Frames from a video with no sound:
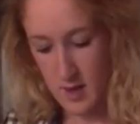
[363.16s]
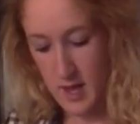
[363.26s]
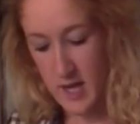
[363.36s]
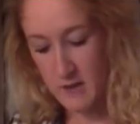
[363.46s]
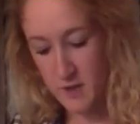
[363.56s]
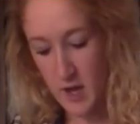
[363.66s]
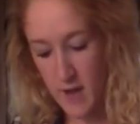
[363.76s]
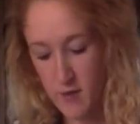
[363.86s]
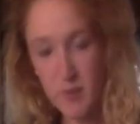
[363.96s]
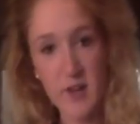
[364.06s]
And if you
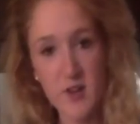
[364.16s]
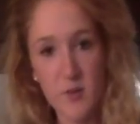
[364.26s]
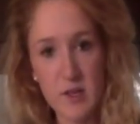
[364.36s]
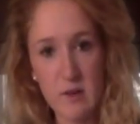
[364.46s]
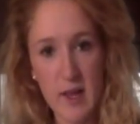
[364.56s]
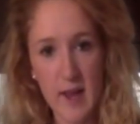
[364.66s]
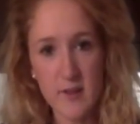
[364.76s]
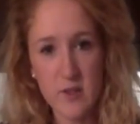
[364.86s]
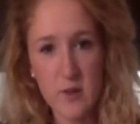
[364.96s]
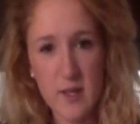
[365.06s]
have a blender, what you can
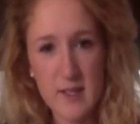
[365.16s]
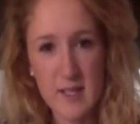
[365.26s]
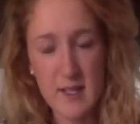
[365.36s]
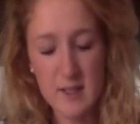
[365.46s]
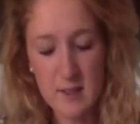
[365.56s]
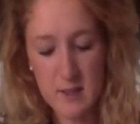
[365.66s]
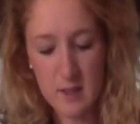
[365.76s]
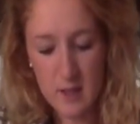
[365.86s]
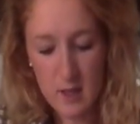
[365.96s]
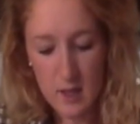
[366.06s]
do, you can see this is
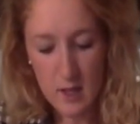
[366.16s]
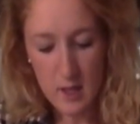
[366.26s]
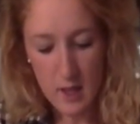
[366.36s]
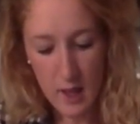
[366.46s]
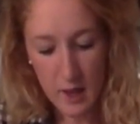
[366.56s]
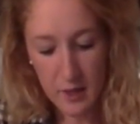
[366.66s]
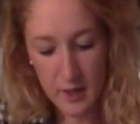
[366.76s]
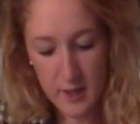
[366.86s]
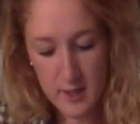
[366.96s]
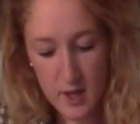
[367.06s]
a
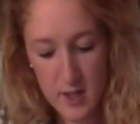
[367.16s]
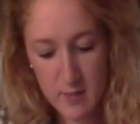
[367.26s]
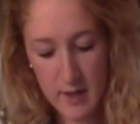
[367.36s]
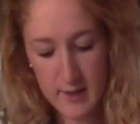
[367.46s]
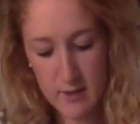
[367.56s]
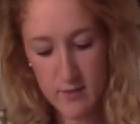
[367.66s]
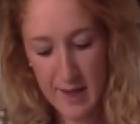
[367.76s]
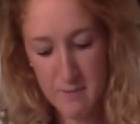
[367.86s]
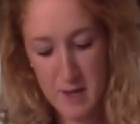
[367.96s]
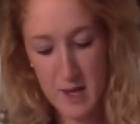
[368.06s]
thick sauce because of
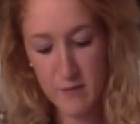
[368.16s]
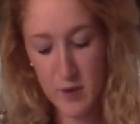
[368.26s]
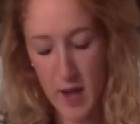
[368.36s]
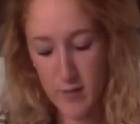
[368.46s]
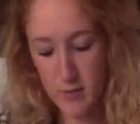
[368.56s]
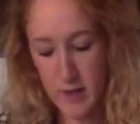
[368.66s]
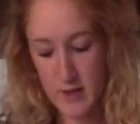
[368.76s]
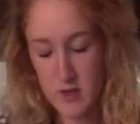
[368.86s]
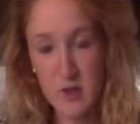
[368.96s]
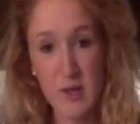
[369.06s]
that mint. If you have a
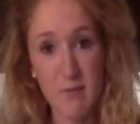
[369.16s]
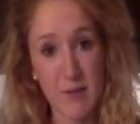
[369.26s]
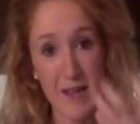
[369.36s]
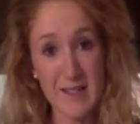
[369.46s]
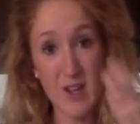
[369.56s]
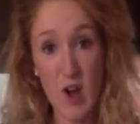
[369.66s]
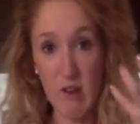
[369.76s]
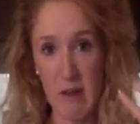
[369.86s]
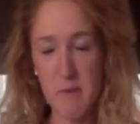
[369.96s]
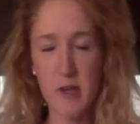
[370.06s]
blender, you can blend it all
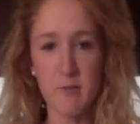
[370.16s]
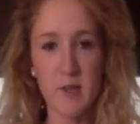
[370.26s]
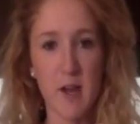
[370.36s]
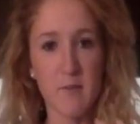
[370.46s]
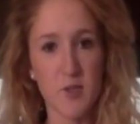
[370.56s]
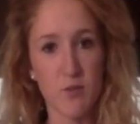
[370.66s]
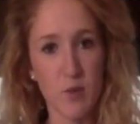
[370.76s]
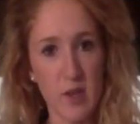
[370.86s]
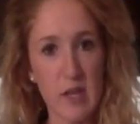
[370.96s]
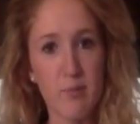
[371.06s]
up and it'll become this
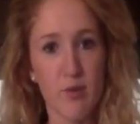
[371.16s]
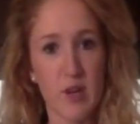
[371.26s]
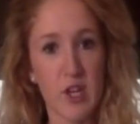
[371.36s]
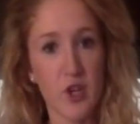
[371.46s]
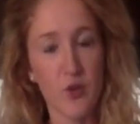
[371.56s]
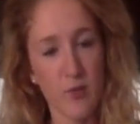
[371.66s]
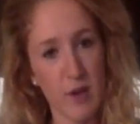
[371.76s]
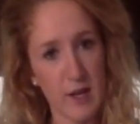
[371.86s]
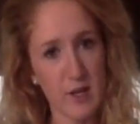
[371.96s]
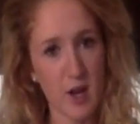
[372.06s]
really pretty
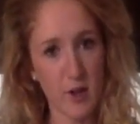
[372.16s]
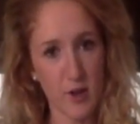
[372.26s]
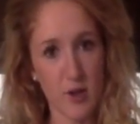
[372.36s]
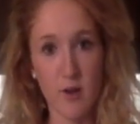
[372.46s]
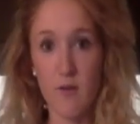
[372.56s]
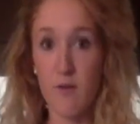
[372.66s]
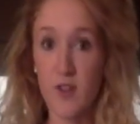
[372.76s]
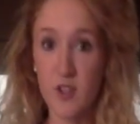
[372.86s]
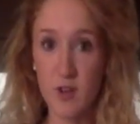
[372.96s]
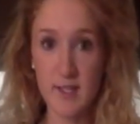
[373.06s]
green color for
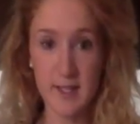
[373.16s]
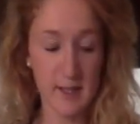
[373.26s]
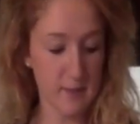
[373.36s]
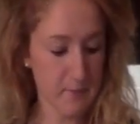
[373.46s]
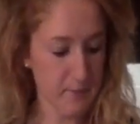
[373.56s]
the dressing.